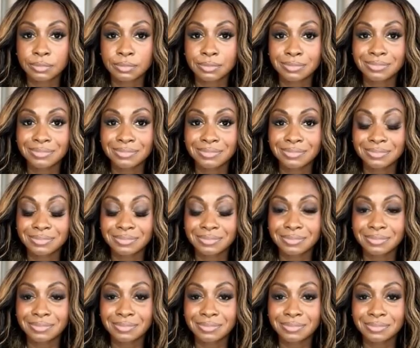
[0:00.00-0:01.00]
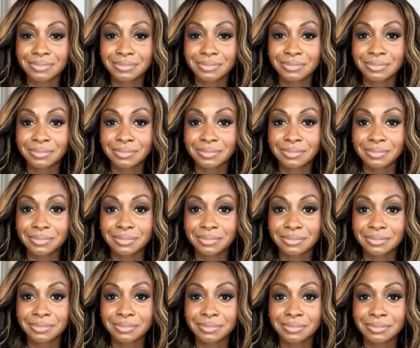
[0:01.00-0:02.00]

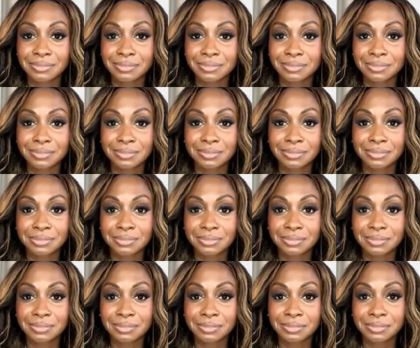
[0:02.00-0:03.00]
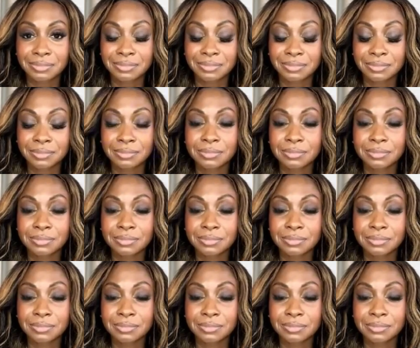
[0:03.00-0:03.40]
(silent)